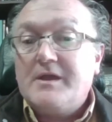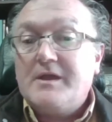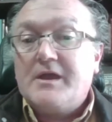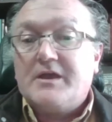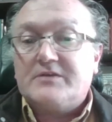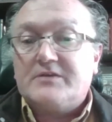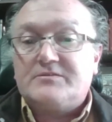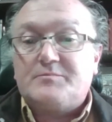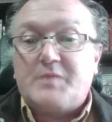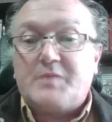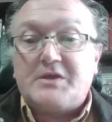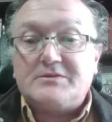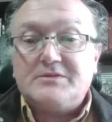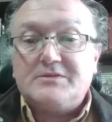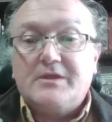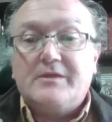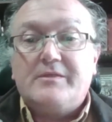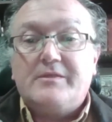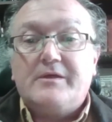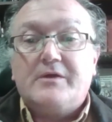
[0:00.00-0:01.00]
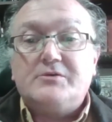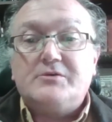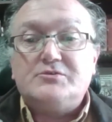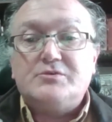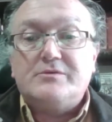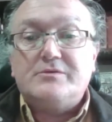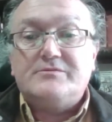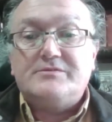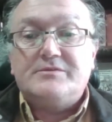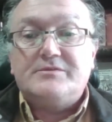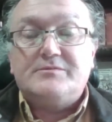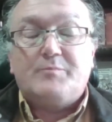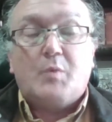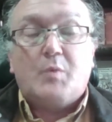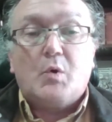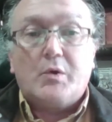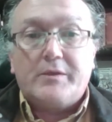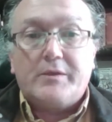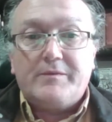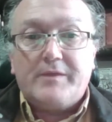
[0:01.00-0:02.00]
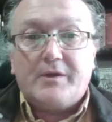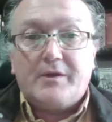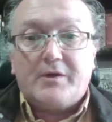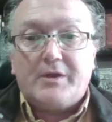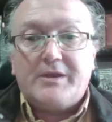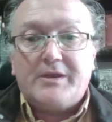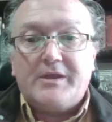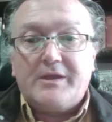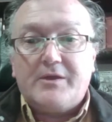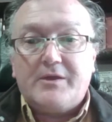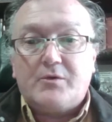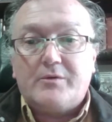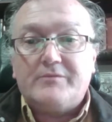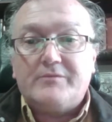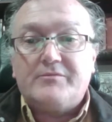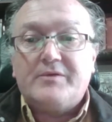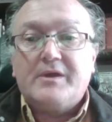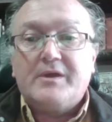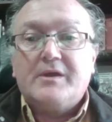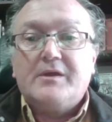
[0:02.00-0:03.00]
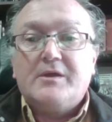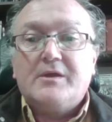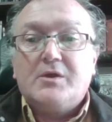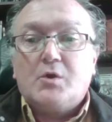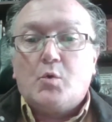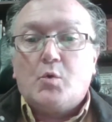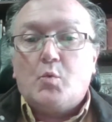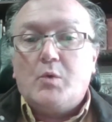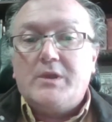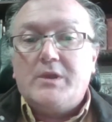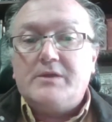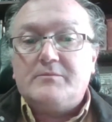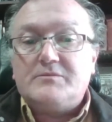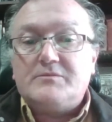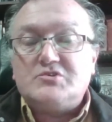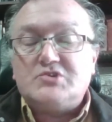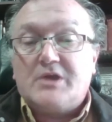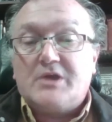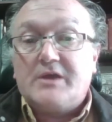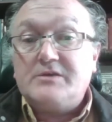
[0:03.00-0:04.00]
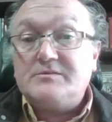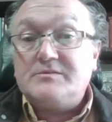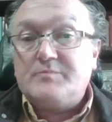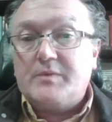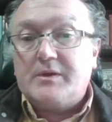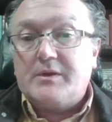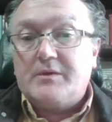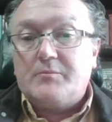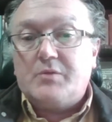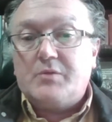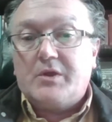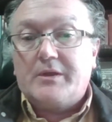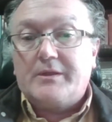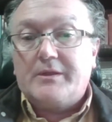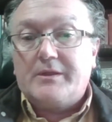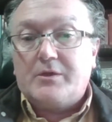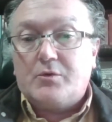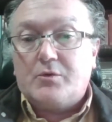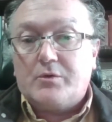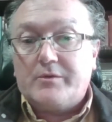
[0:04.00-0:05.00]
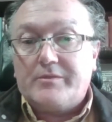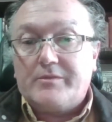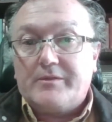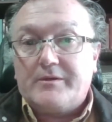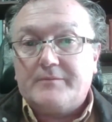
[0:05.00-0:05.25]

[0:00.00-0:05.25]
especially those who have supported the idea of William Shakspēr being the author.